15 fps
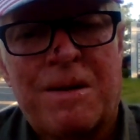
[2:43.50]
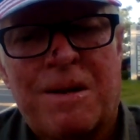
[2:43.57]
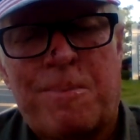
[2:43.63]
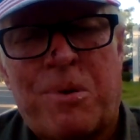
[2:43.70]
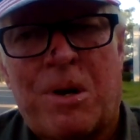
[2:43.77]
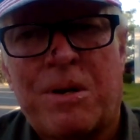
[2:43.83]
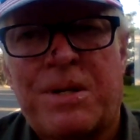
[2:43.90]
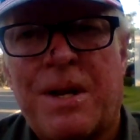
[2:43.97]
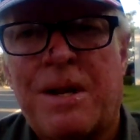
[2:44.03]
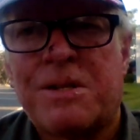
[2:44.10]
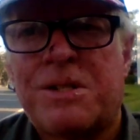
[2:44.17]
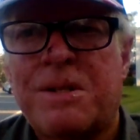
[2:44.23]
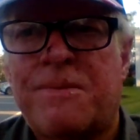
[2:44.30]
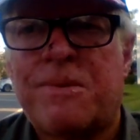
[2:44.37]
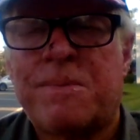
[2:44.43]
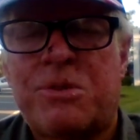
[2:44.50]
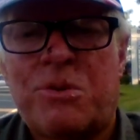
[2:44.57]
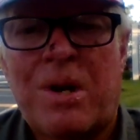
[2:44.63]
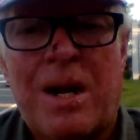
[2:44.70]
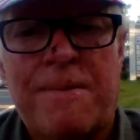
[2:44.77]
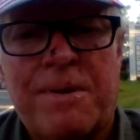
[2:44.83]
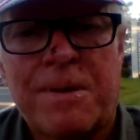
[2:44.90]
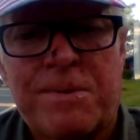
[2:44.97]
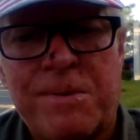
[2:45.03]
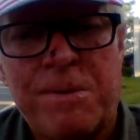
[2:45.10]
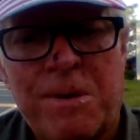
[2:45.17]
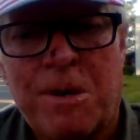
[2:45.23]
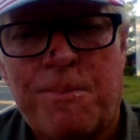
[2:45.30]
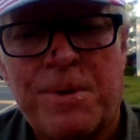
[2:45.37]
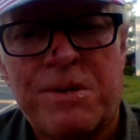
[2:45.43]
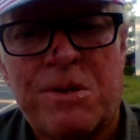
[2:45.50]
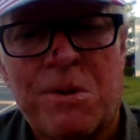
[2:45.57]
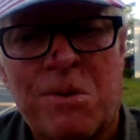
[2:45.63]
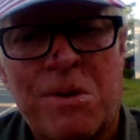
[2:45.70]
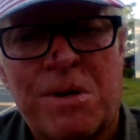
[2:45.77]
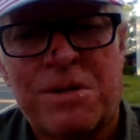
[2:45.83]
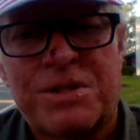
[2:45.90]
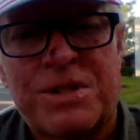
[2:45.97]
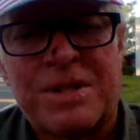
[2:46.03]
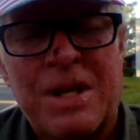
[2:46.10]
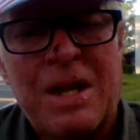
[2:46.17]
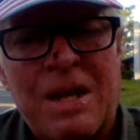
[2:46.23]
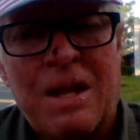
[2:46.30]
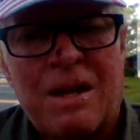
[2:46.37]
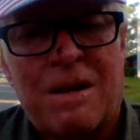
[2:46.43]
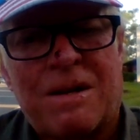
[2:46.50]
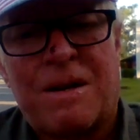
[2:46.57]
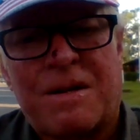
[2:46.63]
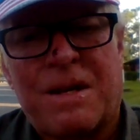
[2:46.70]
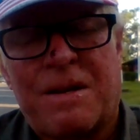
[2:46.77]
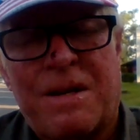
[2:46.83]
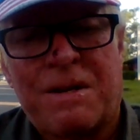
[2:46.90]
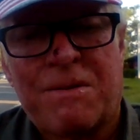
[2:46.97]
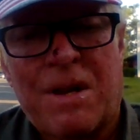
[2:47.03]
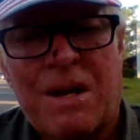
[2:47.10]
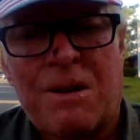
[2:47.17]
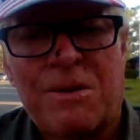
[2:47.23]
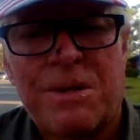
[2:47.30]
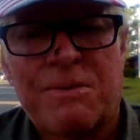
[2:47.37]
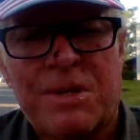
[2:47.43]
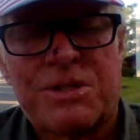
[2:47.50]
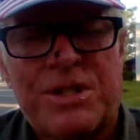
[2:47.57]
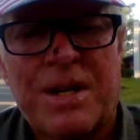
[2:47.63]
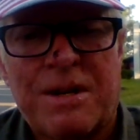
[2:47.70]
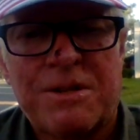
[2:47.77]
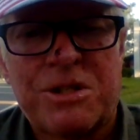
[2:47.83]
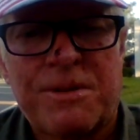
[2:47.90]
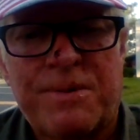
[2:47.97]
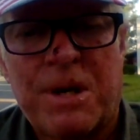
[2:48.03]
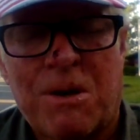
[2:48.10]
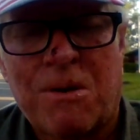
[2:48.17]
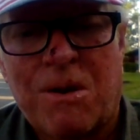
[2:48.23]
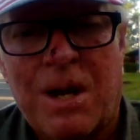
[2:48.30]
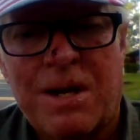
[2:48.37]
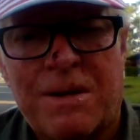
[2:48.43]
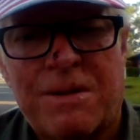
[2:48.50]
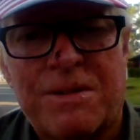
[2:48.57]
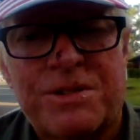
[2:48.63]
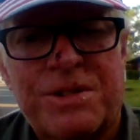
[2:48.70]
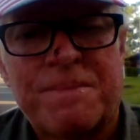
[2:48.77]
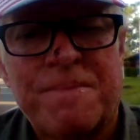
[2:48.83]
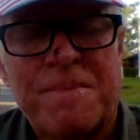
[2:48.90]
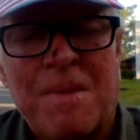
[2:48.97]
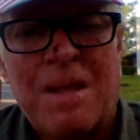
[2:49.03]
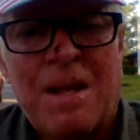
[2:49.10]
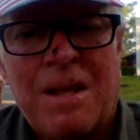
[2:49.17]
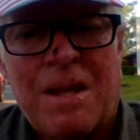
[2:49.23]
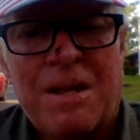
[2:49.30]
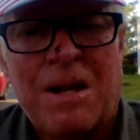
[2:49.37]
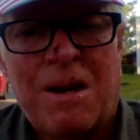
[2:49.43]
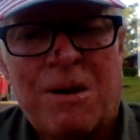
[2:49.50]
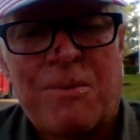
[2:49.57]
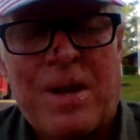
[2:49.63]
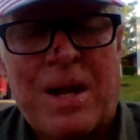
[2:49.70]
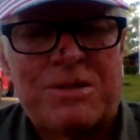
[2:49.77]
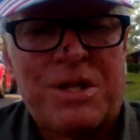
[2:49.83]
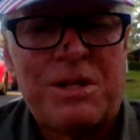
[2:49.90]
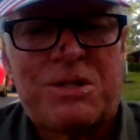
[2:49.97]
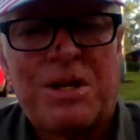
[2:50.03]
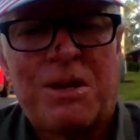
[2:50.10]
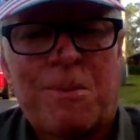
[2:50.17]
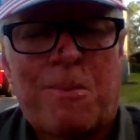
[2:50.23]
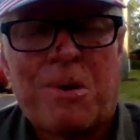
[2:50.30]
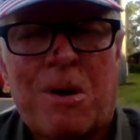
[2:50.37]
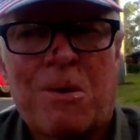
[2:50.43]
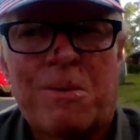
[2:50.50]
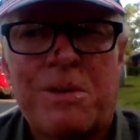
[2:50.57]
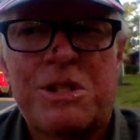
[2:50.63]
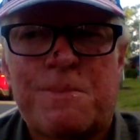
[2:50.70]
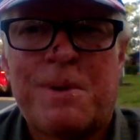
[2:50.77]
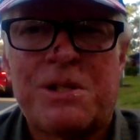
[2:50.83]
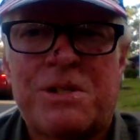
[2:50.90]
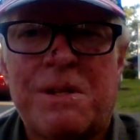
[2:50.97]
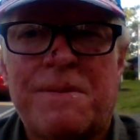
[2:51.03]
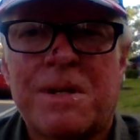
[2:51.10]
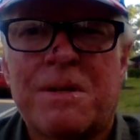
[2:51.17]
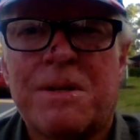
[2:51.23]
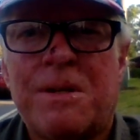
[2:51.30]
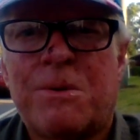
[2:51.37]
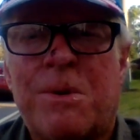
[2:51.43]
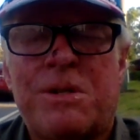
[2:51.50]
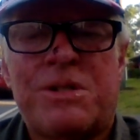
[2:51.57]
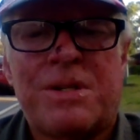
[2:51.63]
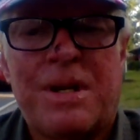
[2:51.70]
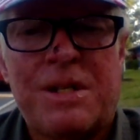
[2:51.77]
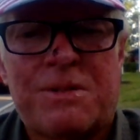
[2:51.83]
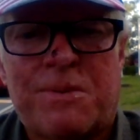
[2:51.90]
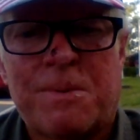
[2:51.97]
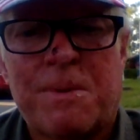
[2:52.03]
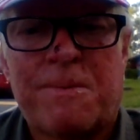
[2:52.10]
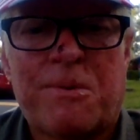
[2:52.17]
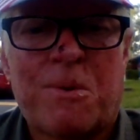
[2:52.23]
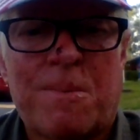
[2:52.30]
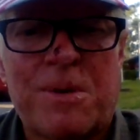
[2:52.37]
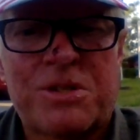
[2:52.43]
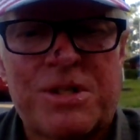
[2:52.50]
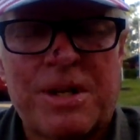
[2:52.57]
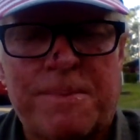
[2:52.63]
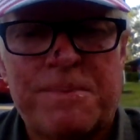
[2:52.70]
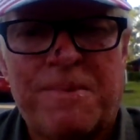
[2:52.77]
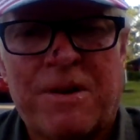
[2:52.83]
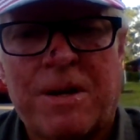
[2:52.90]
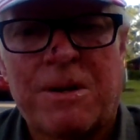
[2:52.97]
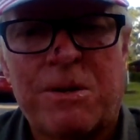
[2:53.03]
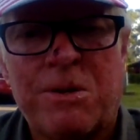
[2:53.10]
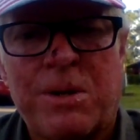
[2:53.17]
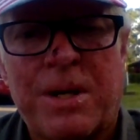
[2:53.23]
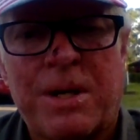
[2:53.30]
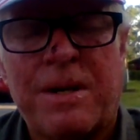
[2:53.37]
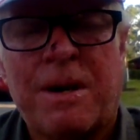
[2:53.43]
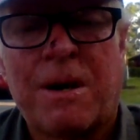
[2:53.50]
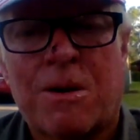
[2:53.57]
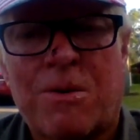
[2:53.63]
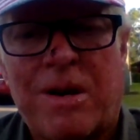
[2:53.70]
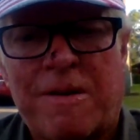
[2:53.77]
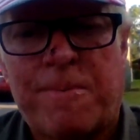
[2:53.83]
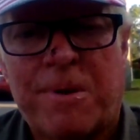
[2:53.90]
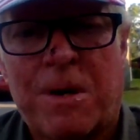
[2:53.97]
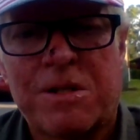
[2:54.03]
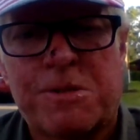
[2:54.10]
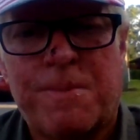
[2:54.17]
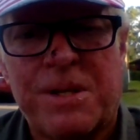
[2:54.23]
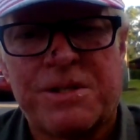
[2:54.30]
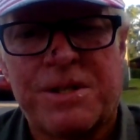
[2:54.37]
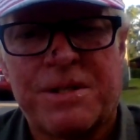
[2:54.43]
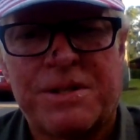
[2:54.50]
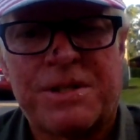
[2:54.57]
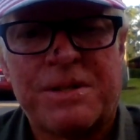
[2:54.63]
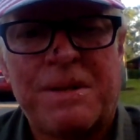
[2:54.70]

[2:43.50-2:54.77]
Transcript: broadcasting from traffic through open doors, getting loud in the sounds of airliners. You know, that detail probably specifically originates from the former SIP fatherhood and aircraft parts business.